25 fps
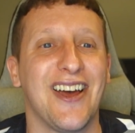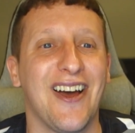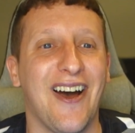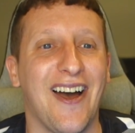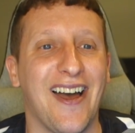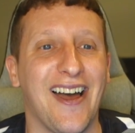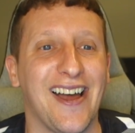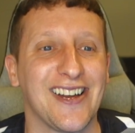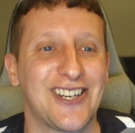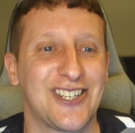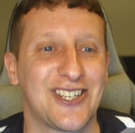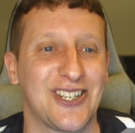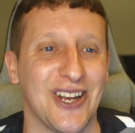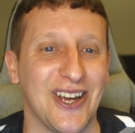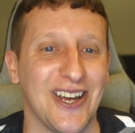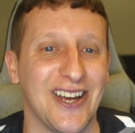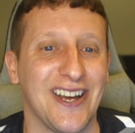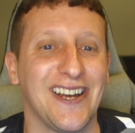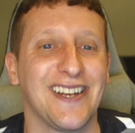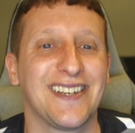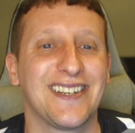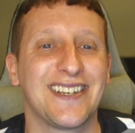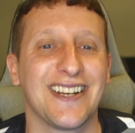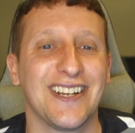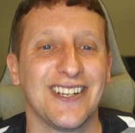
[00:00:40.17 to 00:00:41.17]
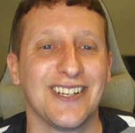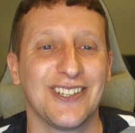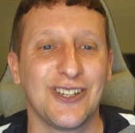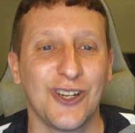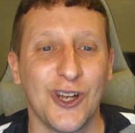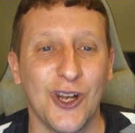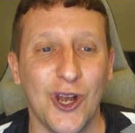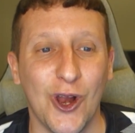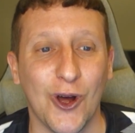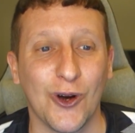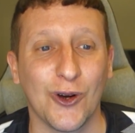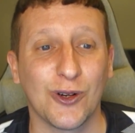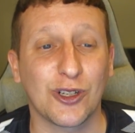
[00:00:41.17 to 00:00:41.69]
shirt
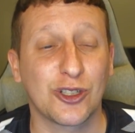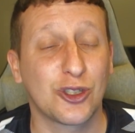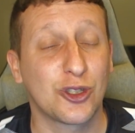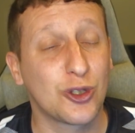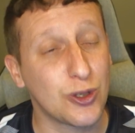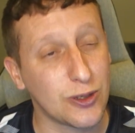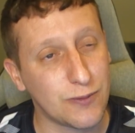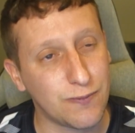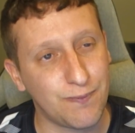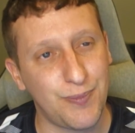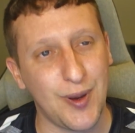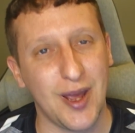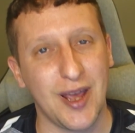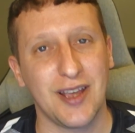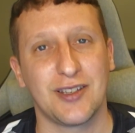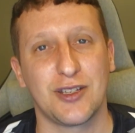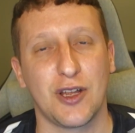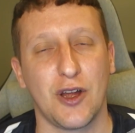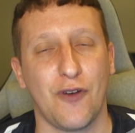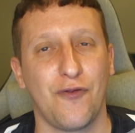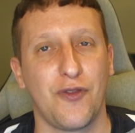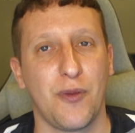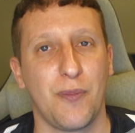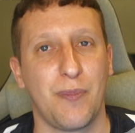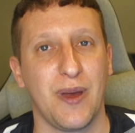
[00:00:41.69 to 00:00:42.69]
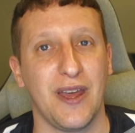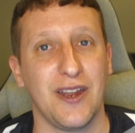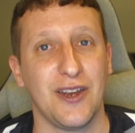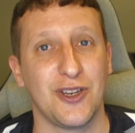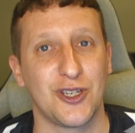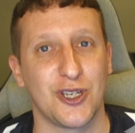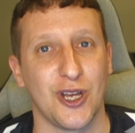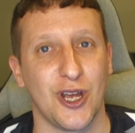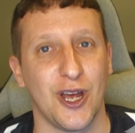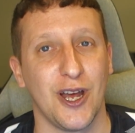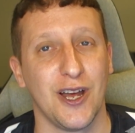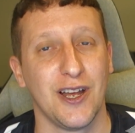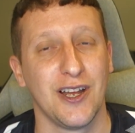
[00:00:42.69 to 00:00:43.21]
looks, just based off the
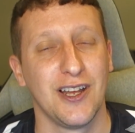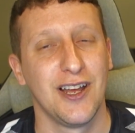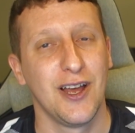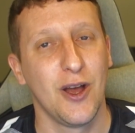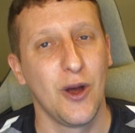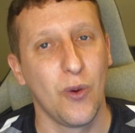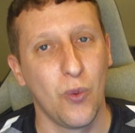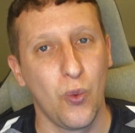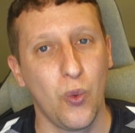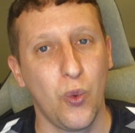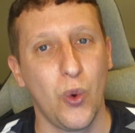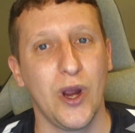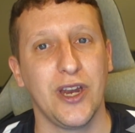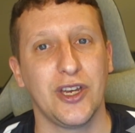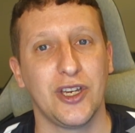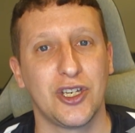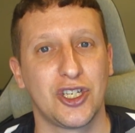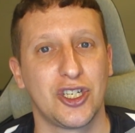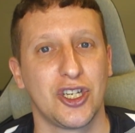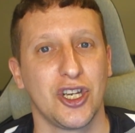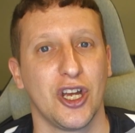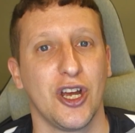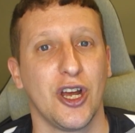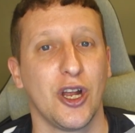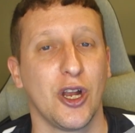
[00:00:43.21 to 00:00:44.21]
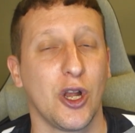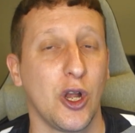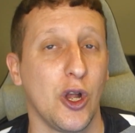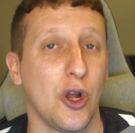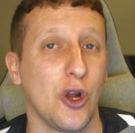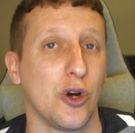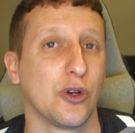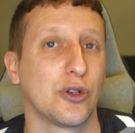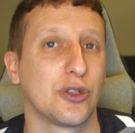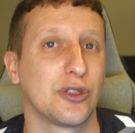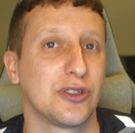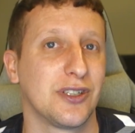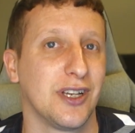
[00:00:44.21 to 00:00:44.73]
picture, which shirt
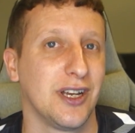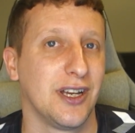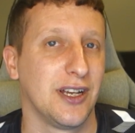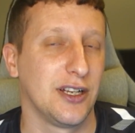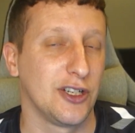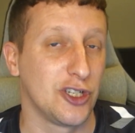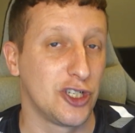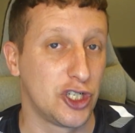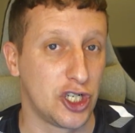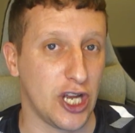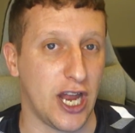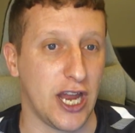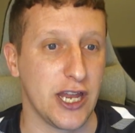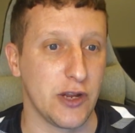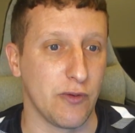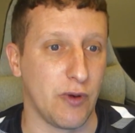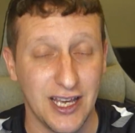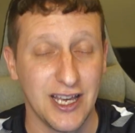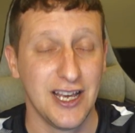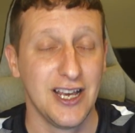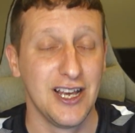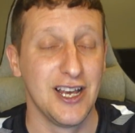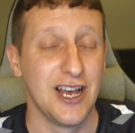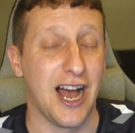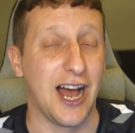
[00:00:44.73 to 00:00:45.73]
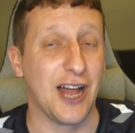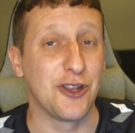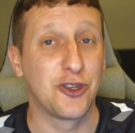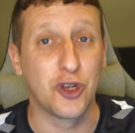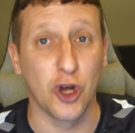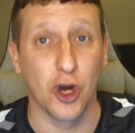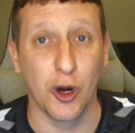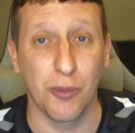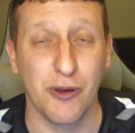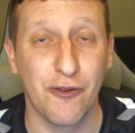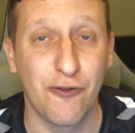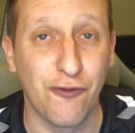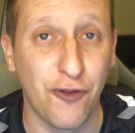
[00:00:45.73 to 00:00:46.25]
looks genuine. And
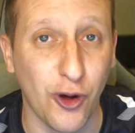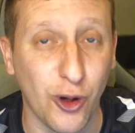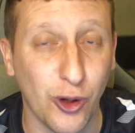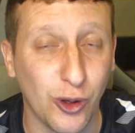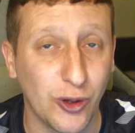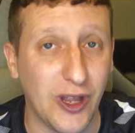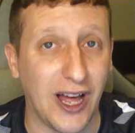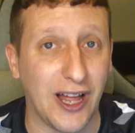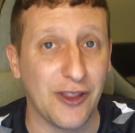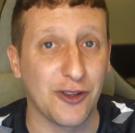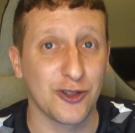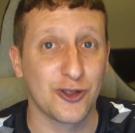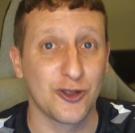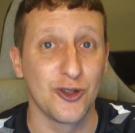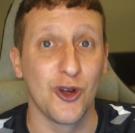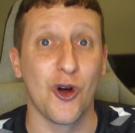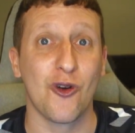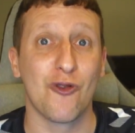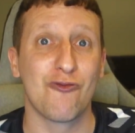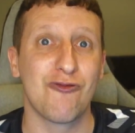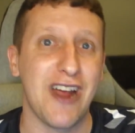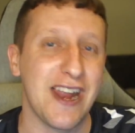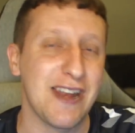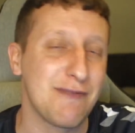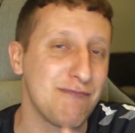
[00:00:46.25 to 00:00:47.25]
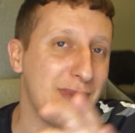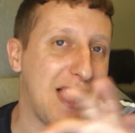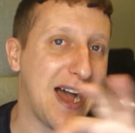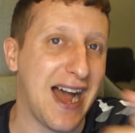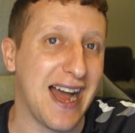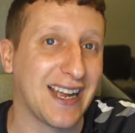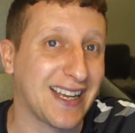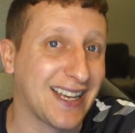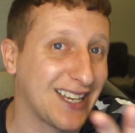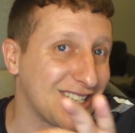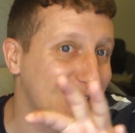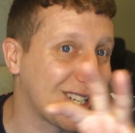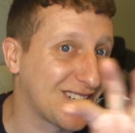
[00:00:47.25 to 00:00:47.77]
don't be fooled that there's no red
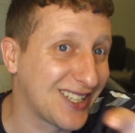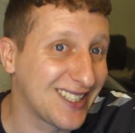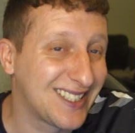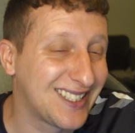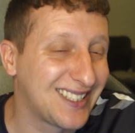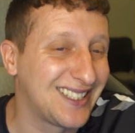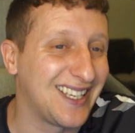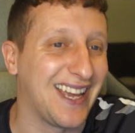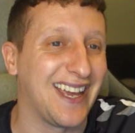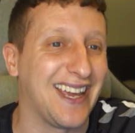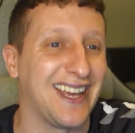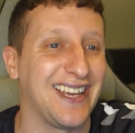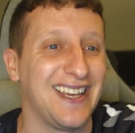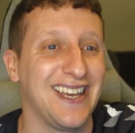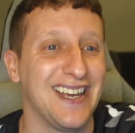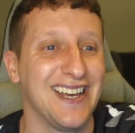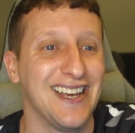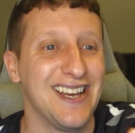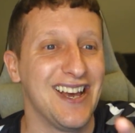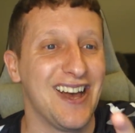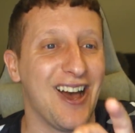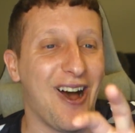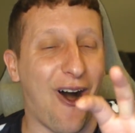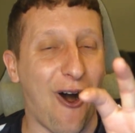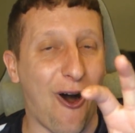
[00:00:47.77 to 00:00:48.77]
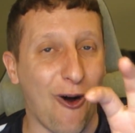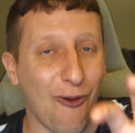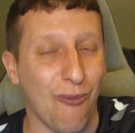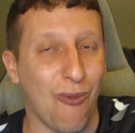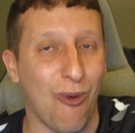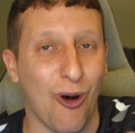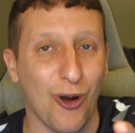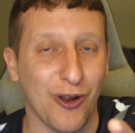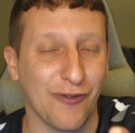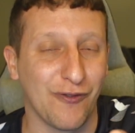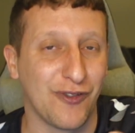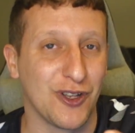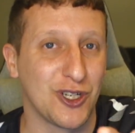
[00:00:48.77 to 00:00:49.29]
mark, as you can see on
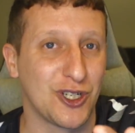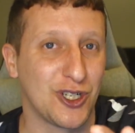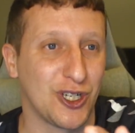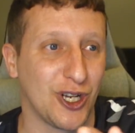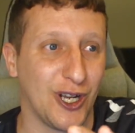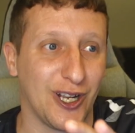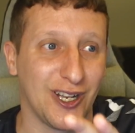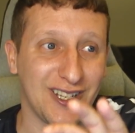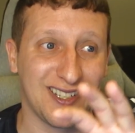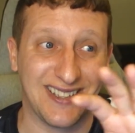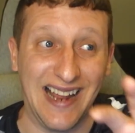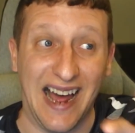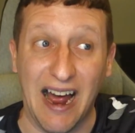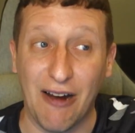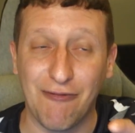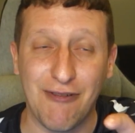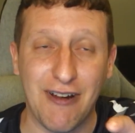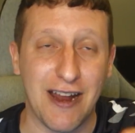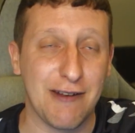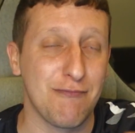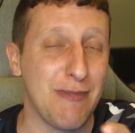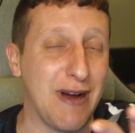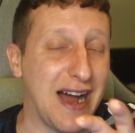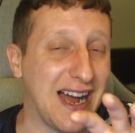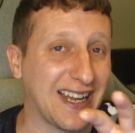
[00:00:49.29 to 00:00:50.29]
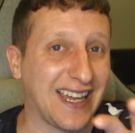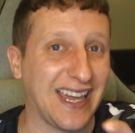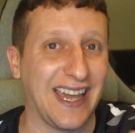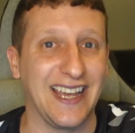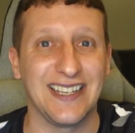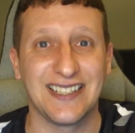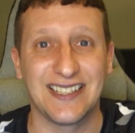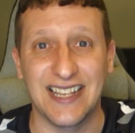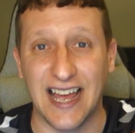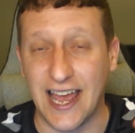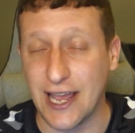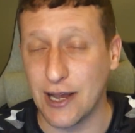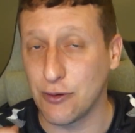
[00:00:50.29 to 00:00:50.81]
one of the shirts. That red mark
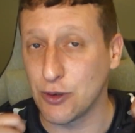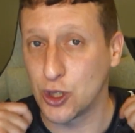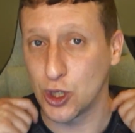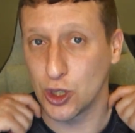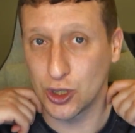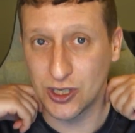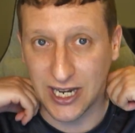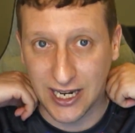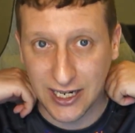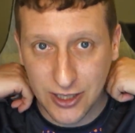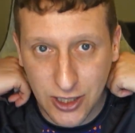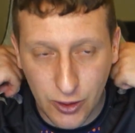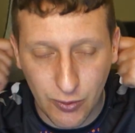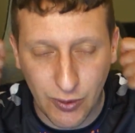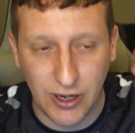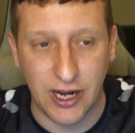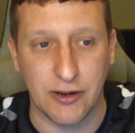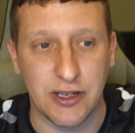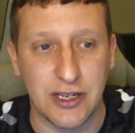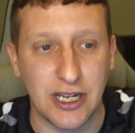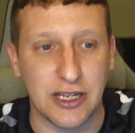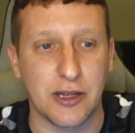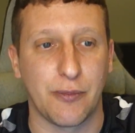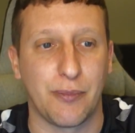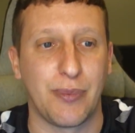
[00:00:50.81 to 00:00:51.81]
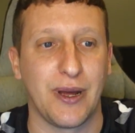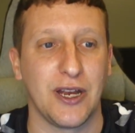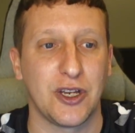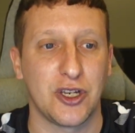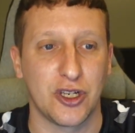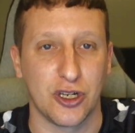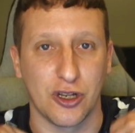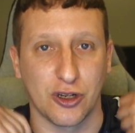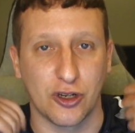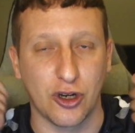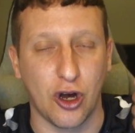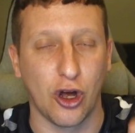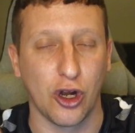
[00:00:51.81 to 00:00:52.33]
is there. It was just actually when I did the picture,
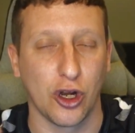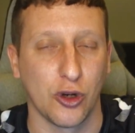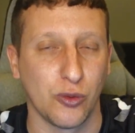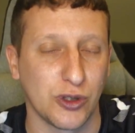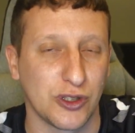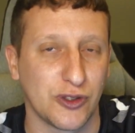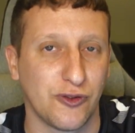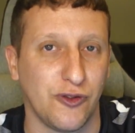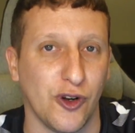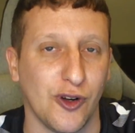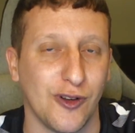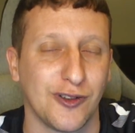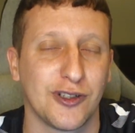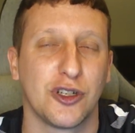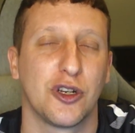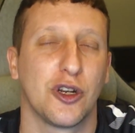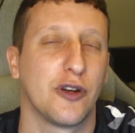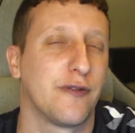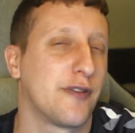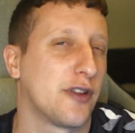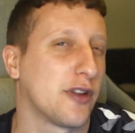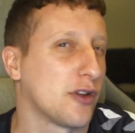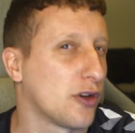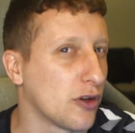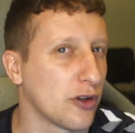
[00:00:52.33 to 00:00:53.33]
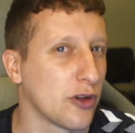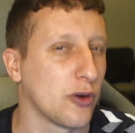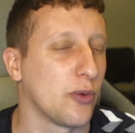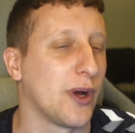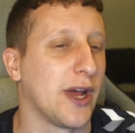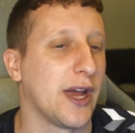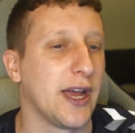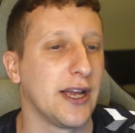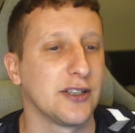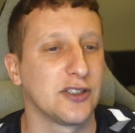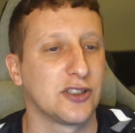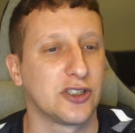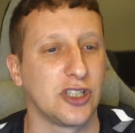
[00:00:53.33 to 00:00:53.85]
the collar was folded over the other
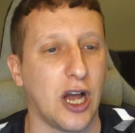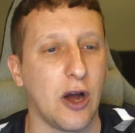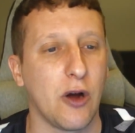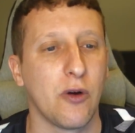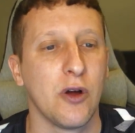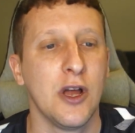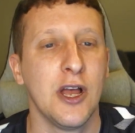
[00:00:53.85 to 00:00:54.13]
way. So